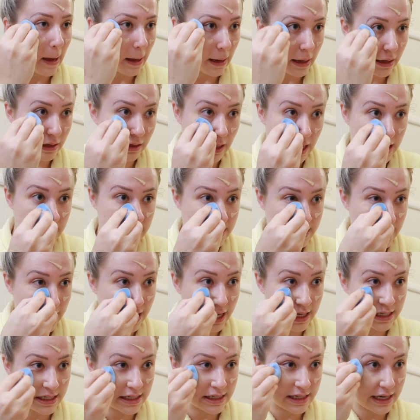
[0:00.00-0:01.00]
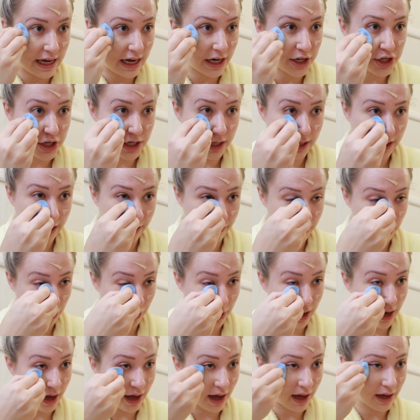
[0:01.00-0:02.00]
Last night I didn't actually even
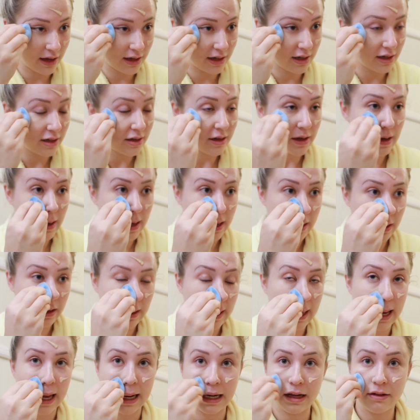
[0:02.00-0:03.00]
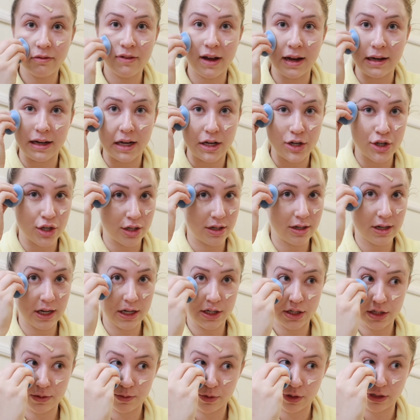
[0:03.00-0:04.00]
wear any foundation. I
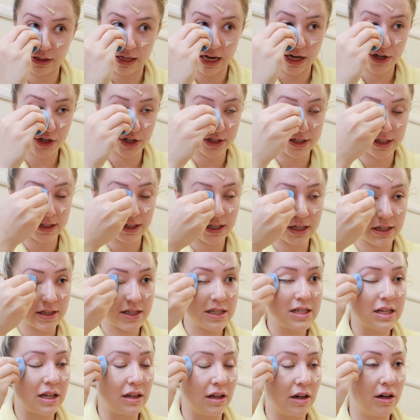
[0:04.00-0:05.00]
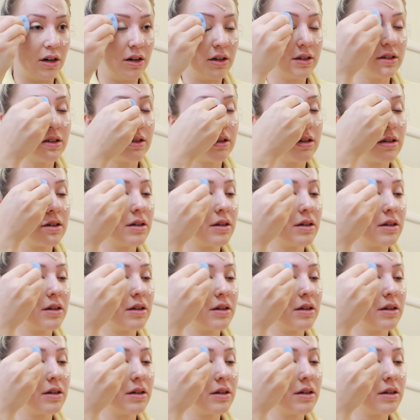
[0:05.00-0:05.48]
just put lashes and concealer on.